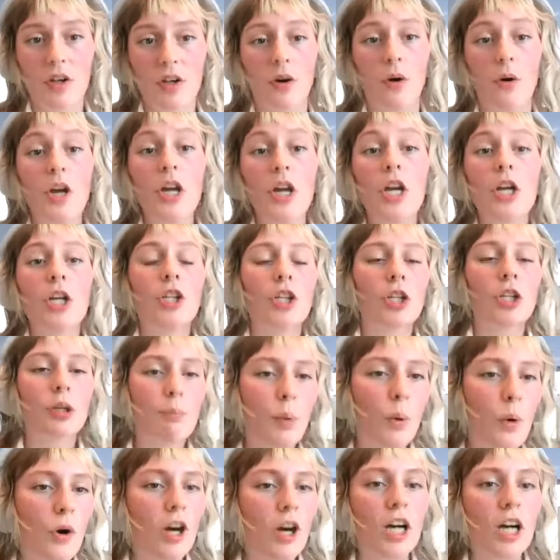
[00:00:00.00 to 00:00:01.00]
So
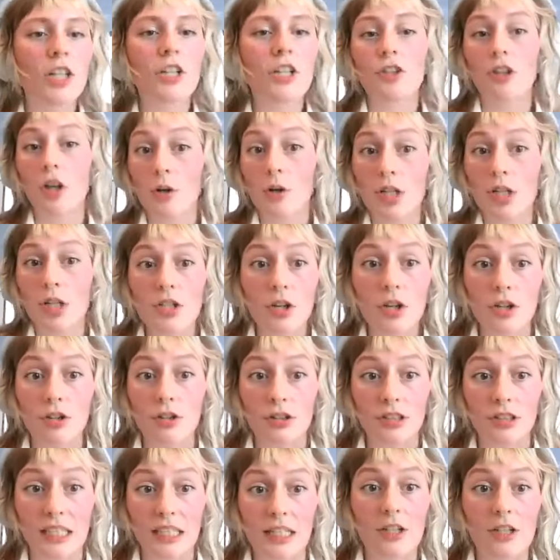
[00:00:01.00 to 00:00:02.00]
your board, your own
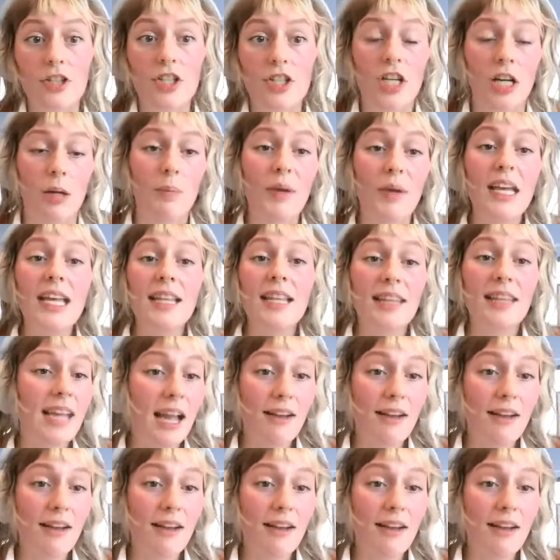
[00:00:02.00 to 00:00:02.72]
internal leadership,